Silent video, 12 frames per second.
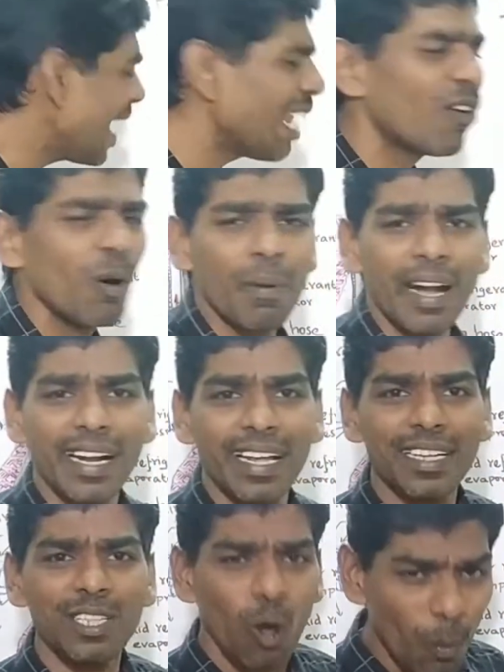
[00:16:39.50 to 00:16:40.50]

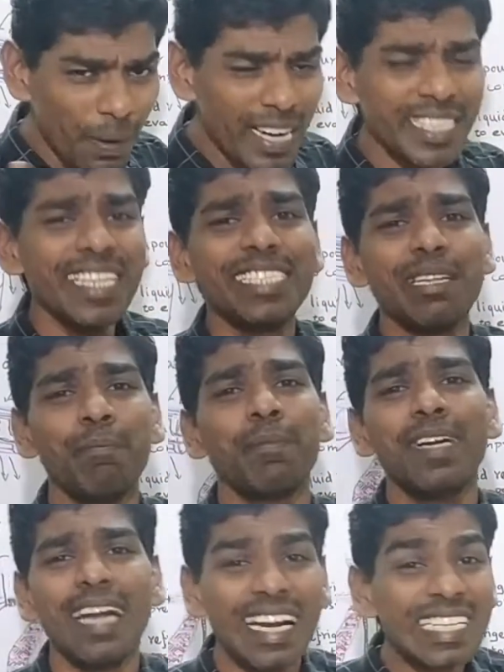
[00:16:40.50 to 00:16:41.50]
evaporator. The operation is
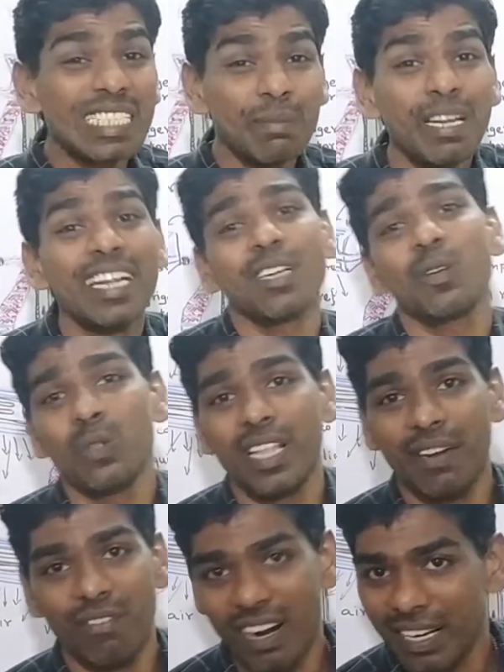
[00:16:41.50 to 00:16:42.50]
simple and similar to
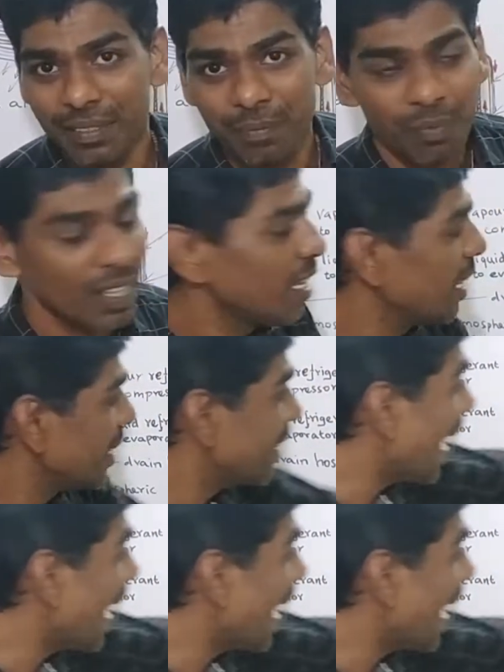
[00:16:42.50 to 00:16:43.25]
that one. The